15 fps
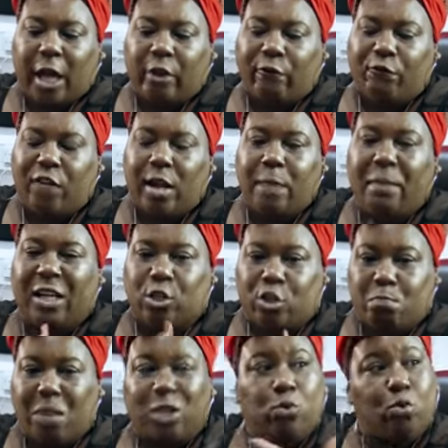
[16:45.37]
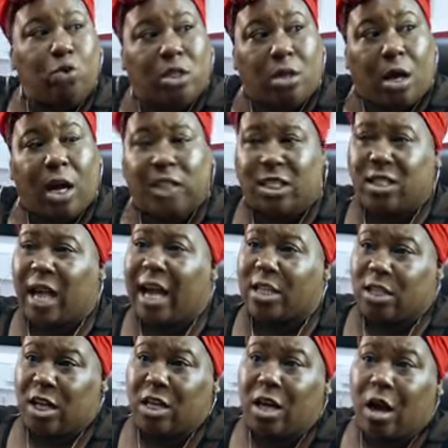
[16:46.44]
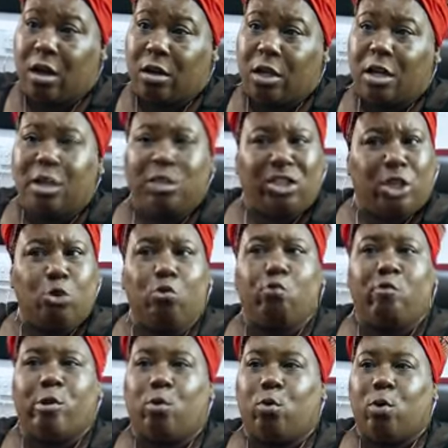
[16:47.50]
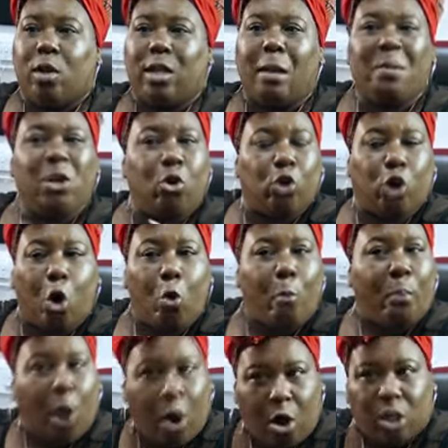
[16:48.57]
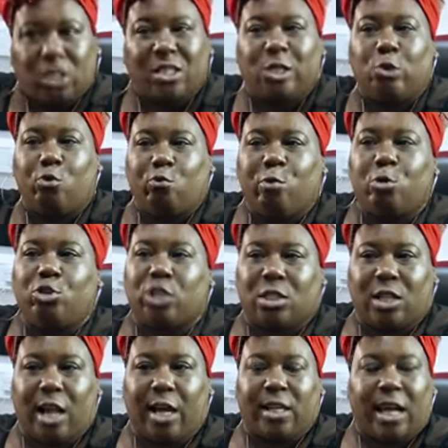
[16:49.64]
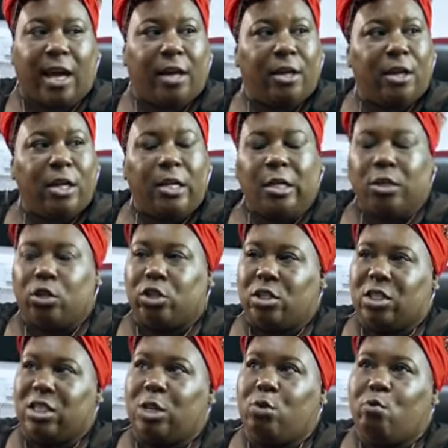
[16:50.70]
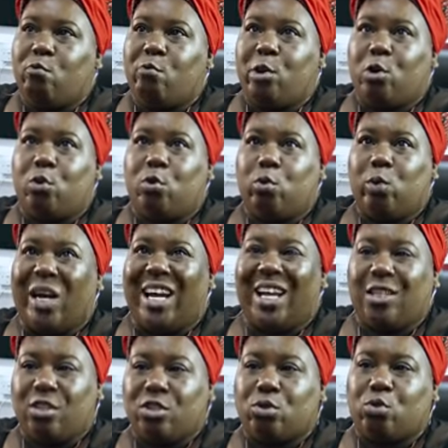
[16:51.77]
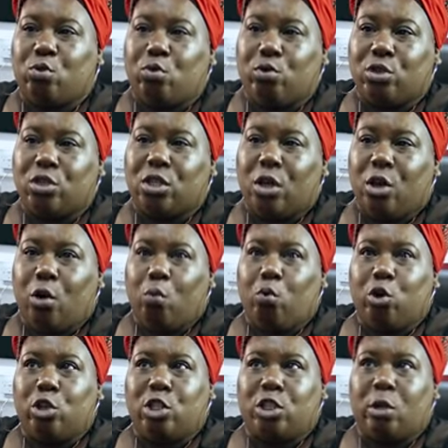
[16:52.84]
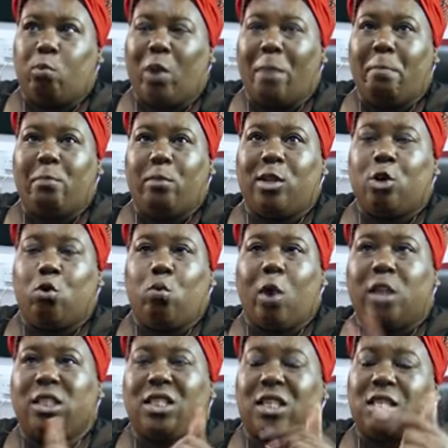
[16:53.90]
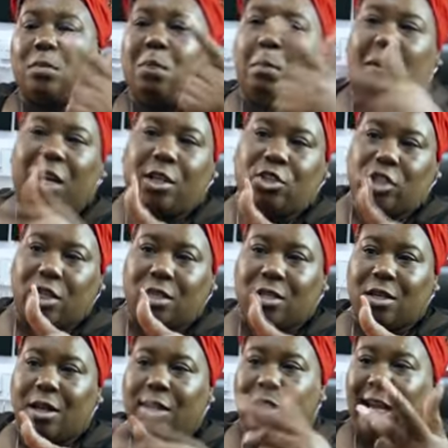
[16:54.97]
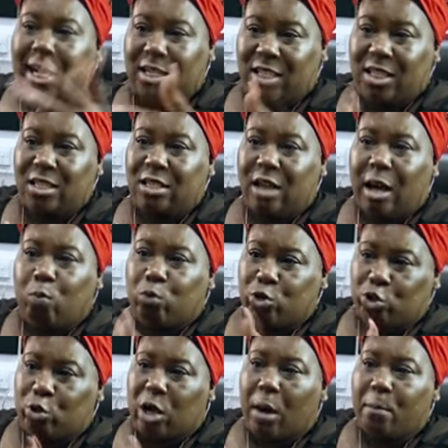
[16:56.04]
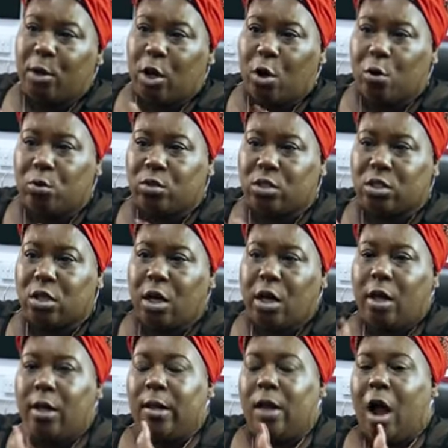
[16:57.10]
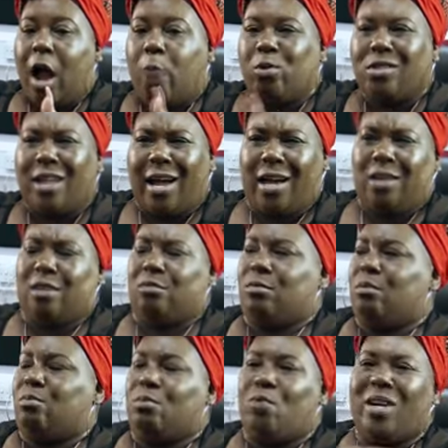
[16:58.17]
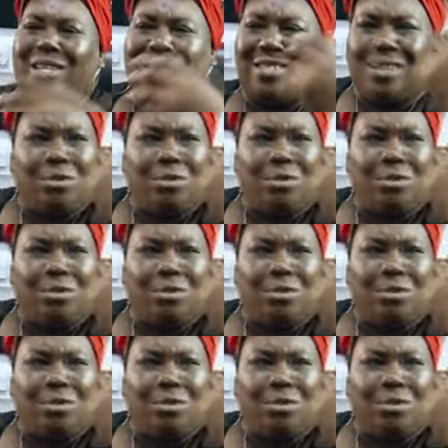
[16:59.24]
fairly blessed because my daughter, I said I had her young. Deal Real. Let me not go past Deal Real just like that. Because Deal Real in stores was when little one said to me, Peaches, ladies' night, would you come and host? I was like, what is Deal